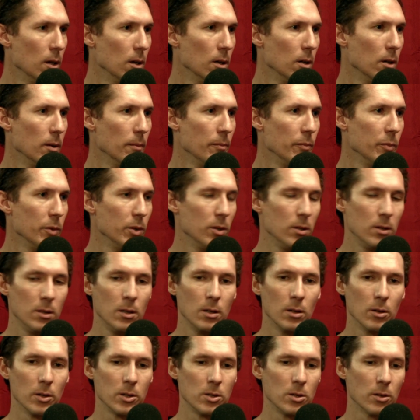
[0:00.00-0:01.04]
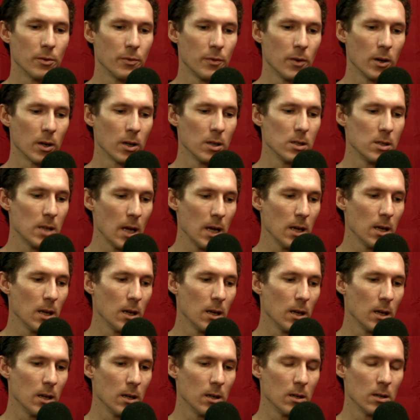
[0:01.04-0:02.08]
yeah. You know, you're fucking
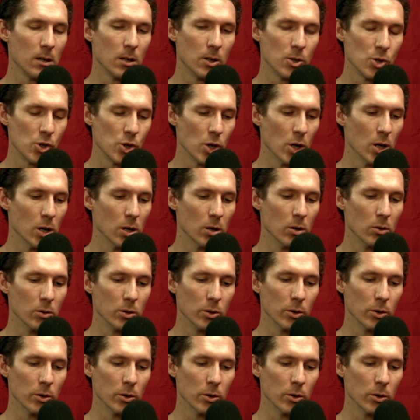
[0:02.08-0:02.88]
taking in a show,